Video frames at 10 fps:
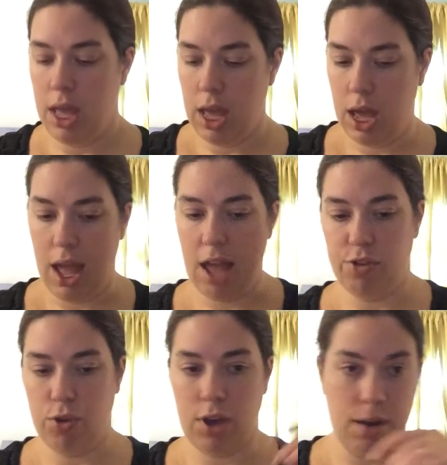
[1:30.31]
As
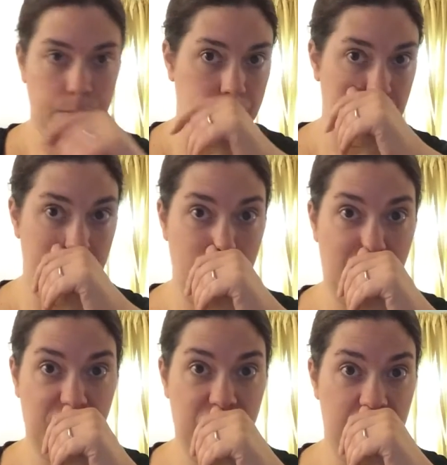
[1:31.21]
you kind of play
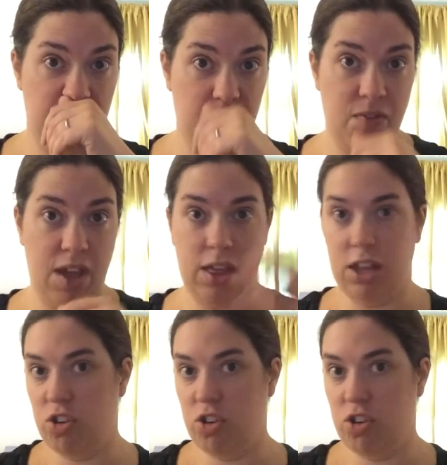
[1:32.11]
around with the veil,